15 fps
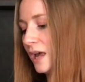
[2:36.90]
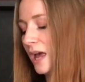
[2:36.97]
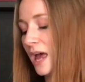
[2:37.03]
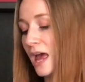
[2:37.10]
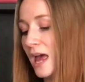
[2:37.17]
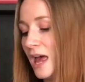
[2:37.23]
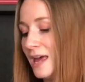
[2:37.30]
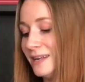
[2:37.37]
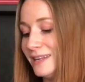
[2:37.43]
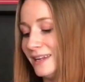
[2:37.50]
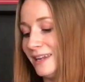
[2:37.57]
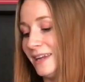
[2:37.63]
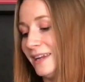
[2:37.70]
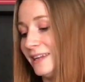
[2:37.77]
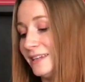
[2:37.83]
and
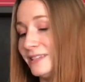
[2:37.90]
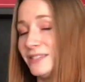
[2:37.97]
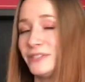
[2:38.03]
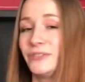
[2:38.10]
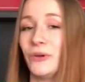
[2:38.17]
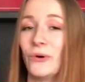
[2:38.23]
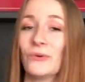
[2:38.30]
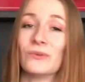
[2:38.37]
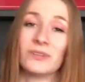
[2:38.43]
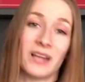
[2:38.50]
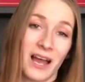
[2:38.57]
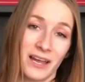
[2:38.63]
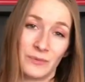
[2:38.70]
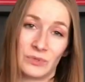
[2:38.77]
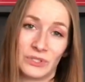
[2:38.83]
it is so
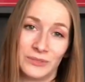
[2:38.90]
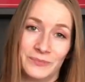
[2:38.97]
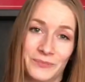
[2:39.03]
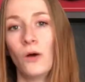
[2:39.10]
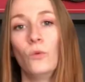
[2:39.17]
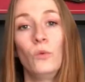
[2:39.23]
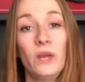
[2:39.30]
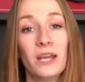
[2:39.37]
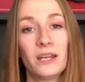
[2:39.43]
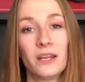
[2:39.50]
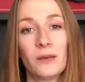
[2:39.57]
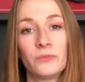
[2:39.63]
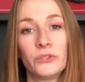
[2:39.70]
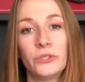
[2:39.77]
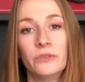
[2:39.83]
reliable. We ended
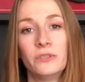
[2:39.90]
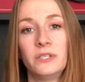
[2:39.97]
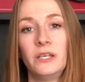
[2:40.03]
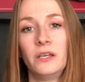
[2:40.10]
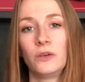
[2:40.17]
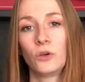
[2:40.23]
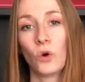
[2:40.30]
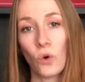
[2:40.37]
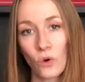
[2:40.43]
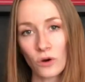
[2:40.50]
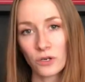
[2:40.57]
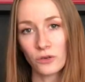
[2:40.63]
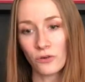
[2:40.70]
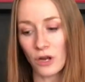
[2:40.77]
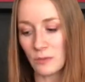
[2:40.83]
up choosing
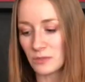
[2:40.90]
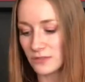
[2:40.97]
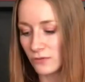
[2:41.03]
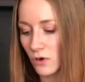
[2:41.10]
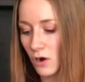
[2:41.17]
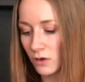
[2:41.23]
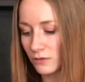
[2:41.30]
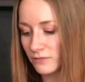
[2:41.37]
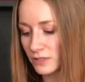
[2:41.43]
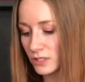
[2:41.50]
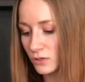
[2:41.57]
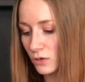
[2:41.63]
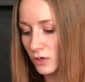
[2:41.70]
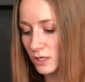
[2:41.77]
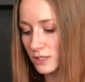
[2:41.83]
cord grips for all of the
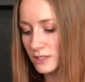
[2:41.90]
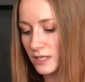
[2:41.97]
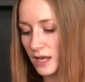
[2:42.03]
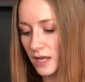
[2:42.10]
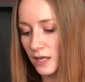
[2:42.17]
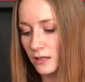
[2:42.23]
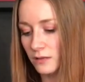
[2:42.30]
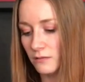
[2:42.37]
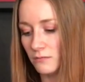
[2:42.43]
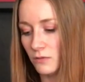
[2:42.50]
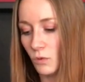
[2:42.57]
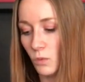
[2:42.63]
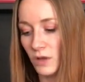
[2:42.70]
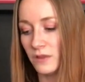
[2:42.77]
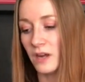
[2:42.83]
swords, and the
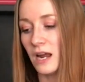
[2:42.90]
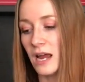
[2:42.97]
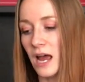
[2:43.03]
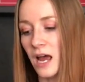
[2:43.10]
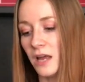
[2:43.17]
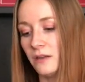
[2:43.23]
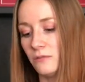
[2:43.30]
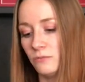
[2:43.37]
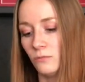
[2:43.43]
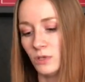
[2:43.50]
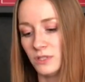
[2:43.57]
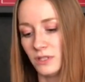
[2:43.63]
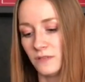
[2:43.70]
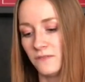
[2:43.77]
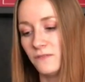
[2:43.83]
one that I had was
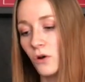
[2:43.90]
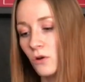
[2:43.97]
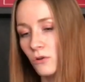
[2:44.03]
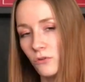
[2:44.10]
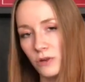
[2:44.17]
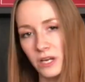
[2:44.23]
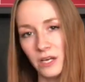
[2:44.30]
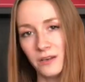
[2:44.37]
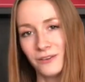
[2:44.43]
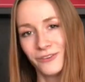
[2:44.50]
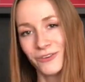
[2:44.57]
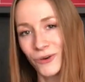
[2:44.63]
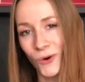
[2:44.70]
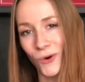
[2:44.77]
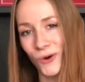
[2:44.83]
a full green
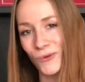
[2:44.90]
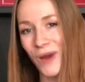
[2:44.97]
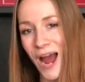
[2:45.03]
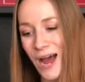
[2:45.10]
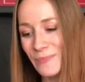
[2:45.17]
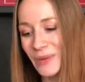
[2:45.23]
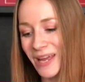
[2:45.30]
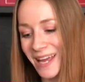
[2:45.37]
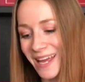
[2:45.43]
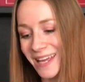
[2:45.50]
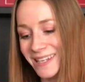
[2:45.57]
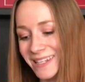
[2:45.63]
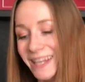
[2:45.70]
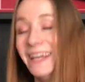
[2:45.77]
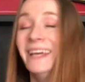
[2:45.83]
cord wrap,
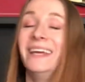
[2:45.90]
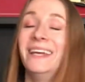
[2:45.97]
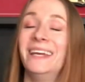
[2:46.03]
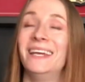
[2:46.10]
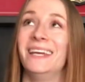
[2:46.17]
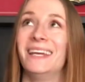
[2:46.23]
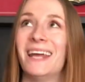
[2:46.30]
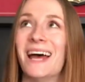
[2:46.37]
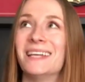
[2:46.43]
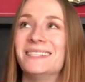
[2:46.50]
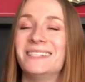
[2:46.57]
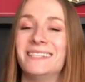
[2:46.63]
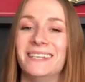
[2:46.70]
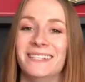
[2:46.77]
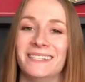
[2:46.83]
and it has
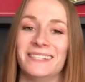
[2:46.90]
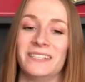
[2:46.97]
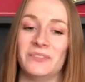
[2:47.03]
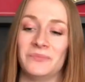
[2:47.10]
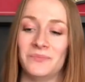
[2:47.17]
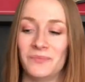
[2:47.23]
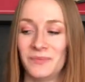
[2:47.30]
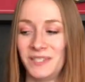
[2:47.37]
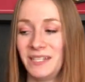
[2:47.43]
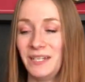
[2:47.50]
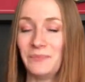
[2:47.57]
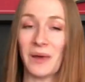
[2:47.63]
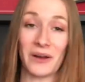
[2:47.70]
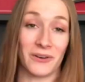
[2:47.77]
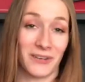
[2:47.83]
since seen
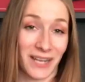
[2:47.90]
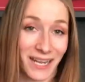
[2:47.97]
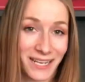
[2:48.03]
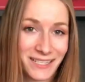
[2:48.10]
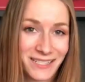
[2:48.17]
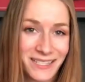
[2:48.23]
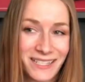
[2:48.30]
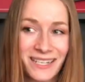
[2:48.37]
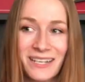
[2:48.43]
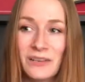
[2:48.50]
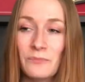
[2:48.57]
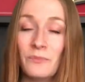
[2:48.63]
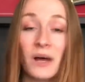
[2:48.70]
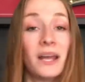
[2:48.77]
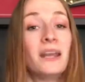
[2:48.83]
better days,
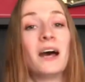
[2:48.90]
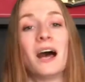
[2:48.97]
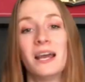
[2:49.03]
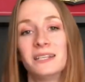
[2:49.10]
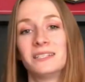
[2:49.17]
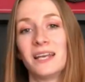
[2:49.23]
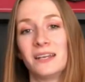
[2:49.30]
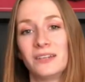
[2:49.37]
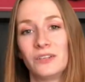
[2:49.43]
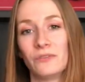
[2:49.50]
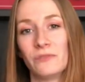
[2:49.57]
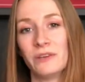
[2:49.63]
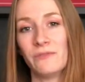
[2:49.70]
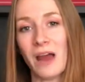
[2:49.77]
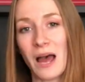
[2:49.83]
but I decided to
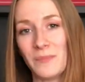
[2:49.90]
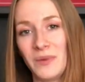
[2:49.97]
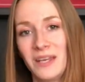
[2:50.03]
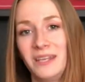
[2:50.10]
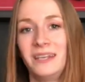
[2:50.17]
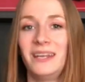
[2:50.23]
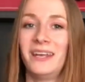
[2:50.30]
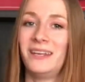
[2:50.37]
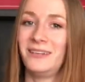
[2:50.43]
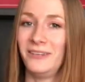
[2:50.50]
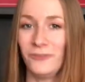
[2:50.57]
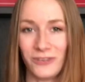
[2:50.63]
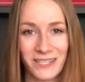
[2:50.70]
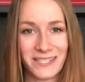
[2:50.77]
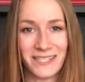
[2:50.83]
rewrap it, and you
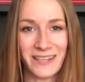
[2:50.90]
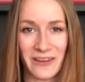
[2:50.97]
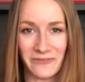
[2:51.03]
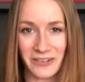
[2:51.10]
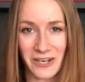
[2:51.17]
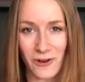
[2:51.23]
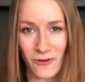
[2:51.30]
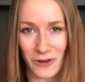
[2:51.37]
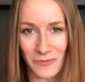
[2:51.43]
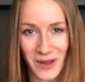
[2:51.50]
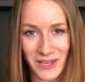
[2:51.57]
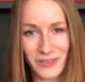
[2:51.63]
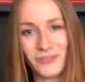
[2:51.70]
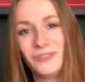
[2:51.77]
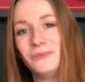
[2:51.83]
can see that video on my
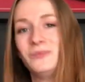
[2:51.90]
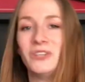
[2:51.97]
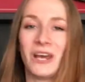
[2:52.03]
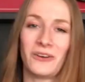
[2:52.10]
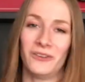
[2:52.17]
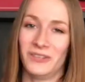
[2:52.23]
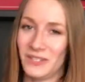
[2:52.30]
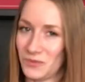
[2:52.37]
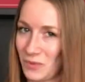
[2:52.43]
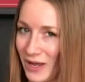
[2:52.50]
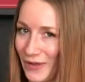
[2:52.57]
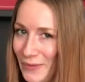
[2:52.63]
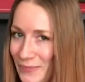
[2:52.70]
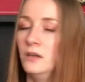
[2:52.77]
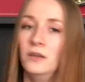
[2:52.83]
YouTube channel as
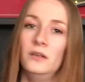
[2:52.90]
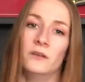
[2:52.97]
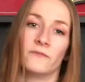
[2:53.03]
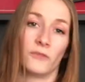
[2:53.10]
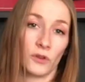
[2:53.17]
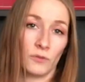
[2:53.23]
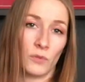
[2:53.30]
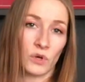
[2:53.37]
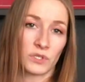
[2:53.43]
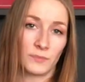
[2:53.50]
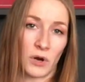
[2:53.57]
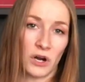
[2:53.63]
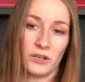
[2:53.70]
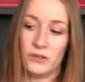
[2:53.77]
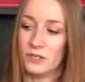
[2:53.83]
well. For the most
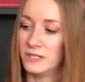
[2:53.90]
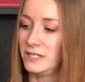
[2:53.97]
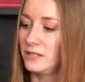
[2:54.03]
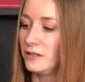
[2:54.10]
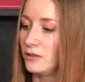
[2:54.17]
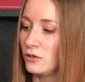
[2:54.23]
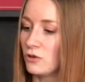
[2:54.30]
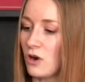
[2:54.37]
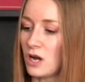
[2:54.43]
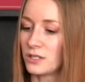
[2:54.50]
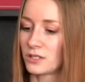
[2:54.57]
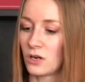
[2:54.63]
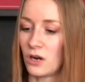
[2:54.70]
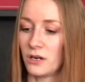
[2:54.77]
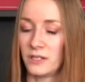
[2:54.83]
part, you can see that the
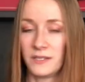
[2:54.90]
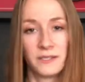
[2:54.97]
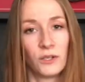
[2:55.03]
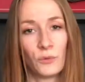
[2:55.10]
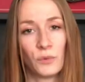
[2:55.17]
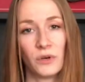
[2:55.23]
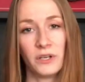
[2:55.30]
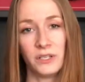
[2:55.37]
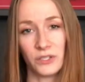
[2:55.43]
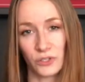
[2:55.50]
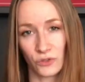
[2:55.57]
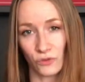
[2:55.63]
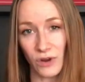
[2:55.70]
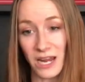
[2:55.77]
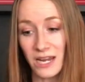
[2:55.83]
crossguard is still pretty
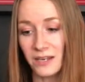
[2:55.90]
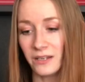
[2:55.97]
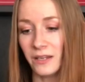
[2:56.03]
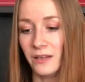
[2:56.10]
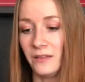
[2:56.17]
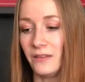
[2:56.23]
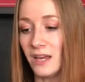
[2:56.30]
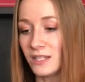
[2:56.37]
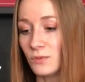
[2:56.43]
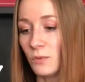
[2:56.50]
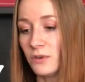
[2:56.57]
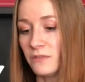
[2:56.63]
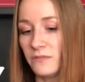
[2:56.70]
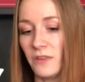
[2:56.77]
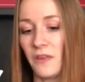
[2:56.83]
straight. That's
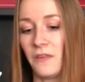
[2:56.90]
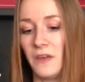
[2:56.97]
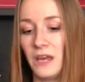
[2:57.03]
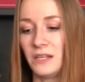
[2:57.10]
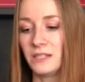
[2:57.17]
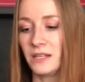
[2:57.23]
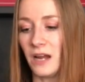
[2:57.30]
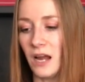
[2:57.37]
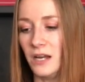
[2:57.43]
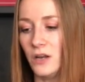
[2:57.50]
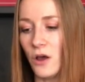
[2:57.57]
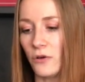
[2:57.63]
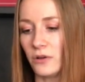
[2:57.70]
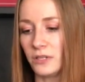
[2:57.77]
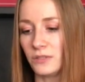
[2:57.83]
one of the things that I
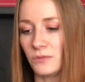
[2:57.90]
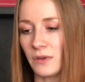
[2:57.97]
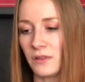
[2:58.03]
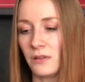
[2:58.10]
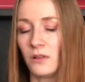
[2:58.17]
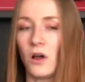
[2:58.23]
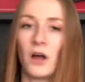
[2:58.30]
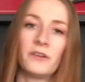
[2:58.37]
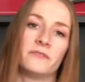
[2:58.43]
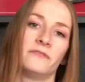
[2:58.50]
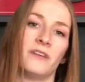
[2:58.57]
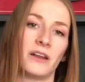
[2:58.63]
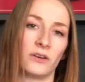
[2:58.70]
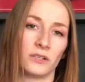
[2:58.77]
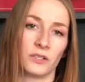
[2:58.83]
notice with a lot of
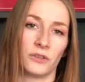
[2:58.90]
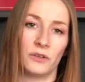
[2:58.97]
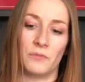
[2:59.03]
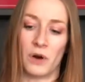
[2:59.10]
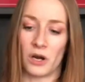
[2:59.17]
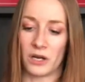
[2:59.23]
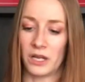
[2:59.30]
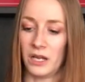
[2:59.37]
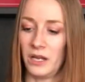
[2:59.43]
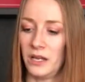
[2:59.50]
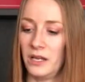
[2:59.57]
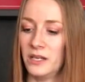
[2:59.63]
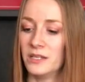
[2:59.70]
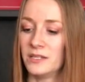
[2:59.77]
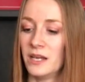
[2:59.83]
fetters on the market
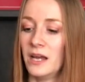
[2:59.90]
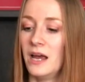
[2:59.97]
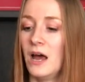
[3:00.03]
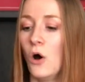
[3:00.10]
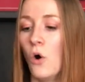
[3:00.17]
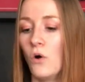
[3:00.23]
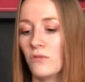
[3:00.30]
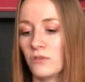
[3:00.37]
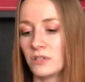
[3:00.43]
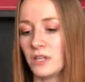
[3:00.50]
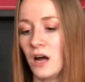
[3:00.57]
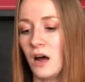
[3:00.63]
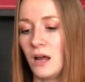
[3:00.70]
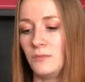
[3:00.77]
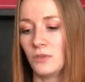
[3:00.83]
is over
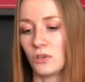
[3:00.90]
time the